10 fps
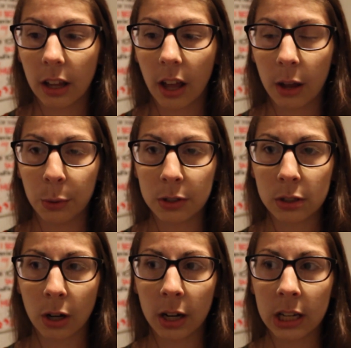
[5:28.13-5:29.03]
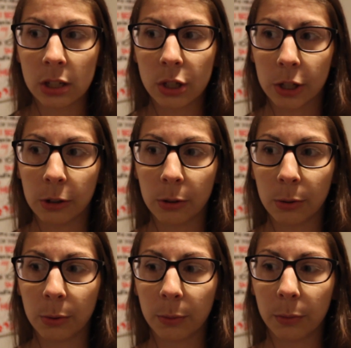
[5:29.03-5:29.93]
I was starting
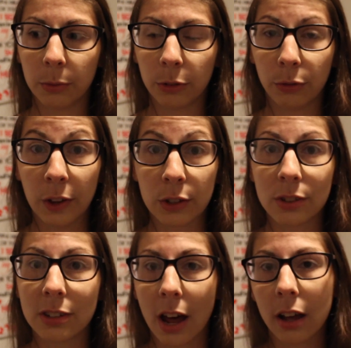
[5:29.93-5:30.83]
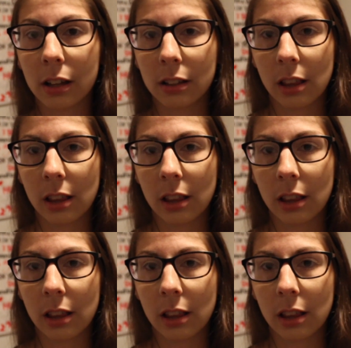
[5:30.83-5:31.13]
to feel stuck,